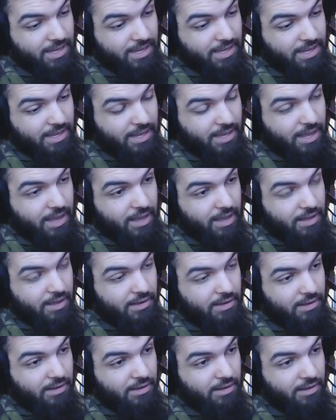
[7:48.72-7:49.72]
yeah.
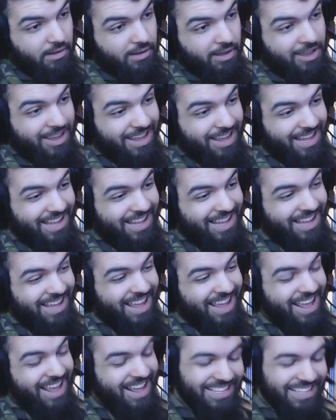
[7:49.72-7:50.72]

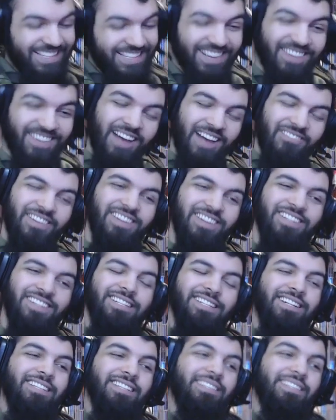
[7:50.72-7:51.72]
So I'm interested
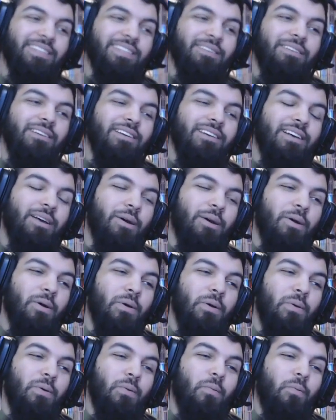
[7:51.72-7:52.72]
to see
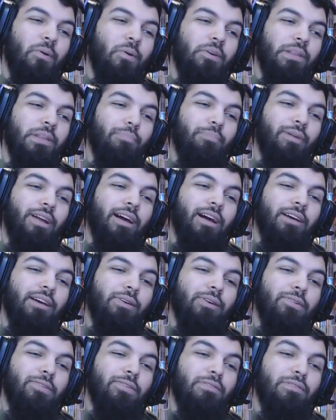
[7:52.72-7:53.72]
where the plot
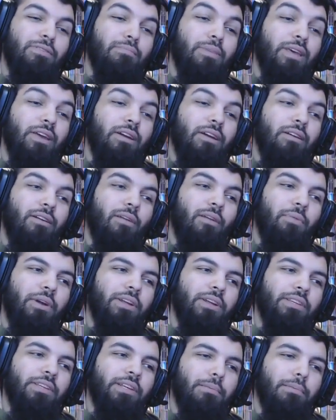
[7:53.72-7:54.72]
goes from here. Are we just
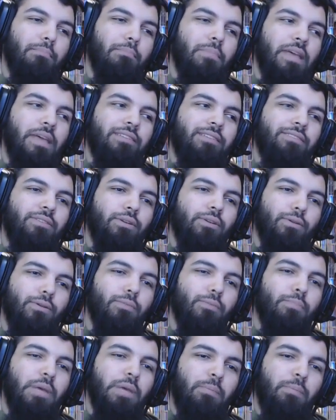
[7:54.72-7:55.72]
gonna meet new
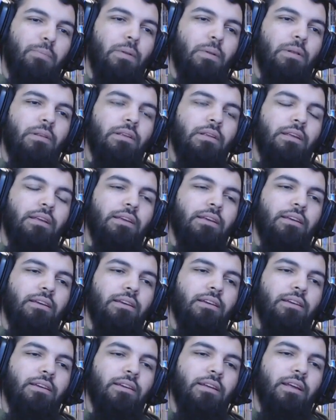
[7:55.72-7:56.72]
people
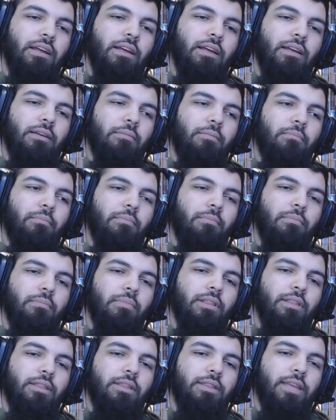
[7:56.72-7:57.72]

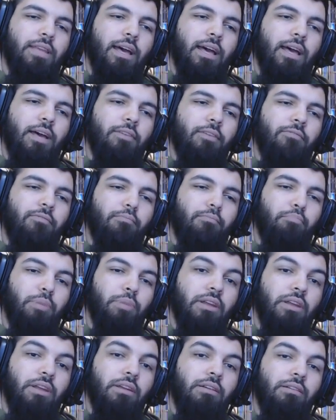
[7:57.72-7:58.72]
that have
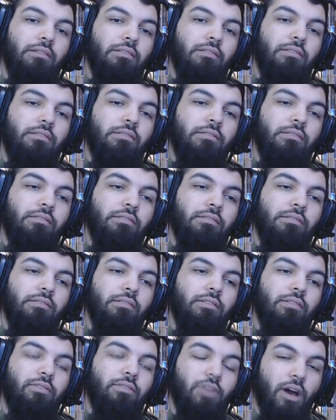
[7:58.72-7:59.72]
been
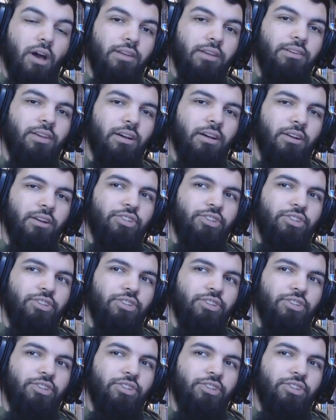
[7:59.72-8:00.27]
God touched